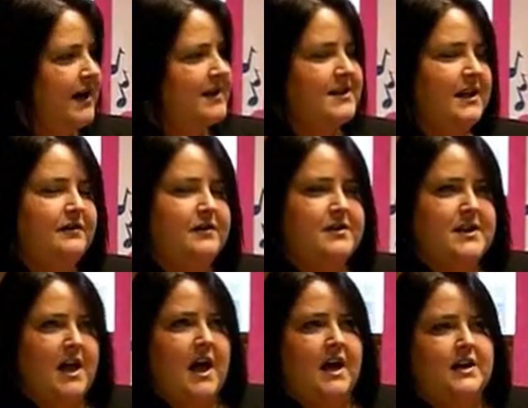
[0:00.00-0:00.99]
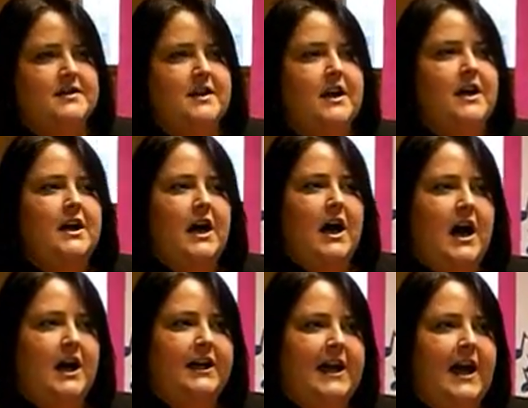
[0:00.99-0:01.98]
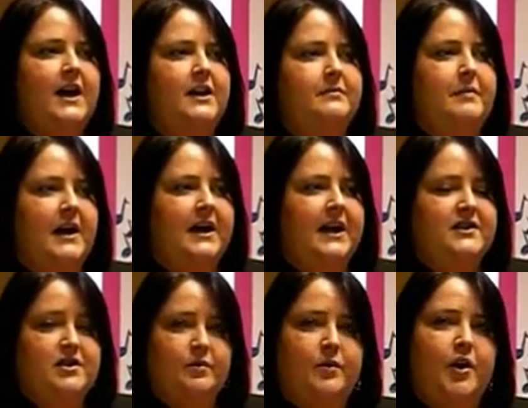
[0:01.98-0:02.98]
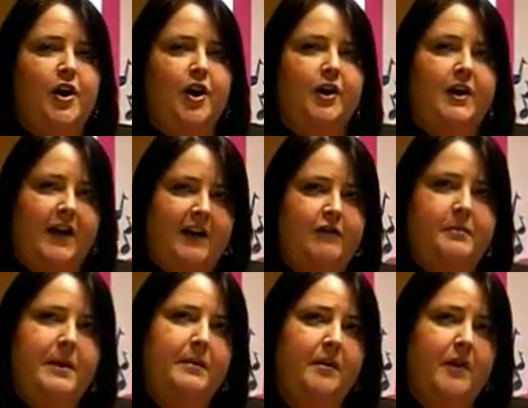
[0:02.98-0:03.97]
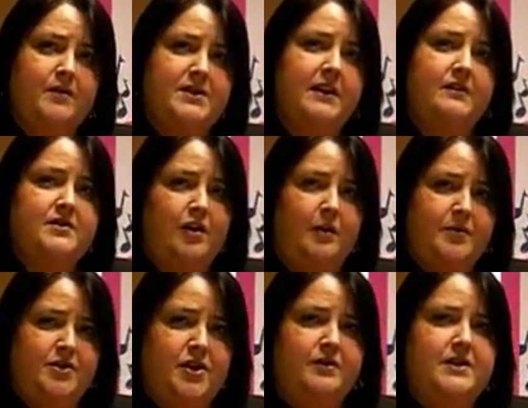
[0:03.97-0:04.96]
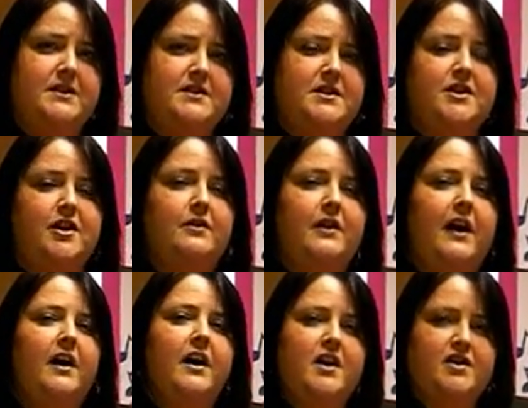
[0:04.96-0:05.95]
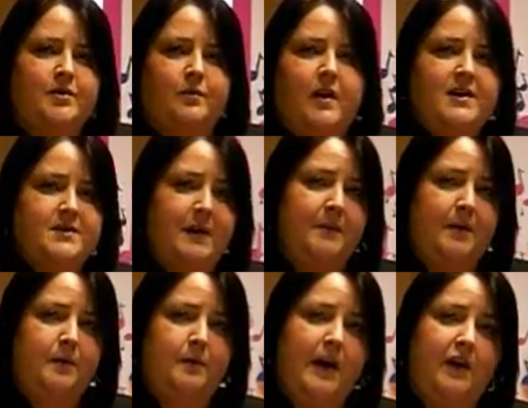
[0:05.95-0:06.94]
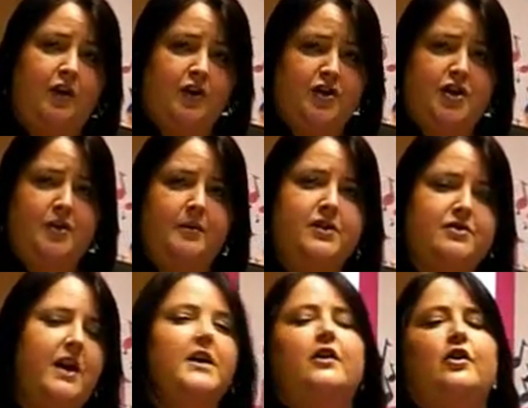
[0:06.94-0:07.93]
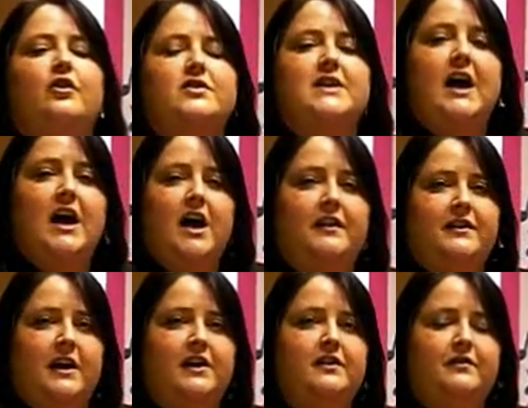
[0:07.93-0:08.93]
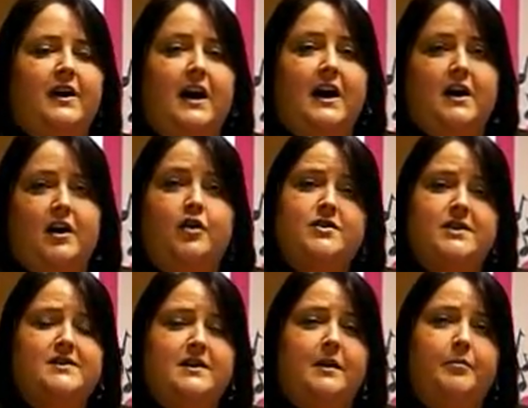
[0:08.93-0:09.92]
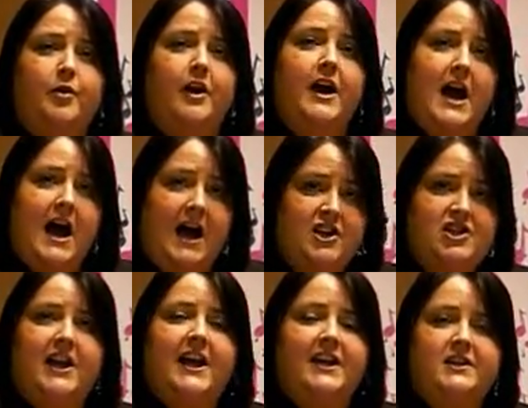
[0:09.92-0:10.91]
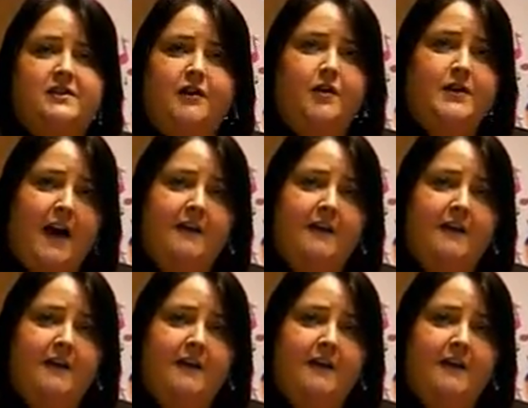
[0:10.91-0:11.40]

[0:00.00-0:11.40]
as Stephen says, getting back into work and giving people those skills and opportunities to do that. So whilst people went on a 2-week training course, at the end of that, us as the employer actually interviewed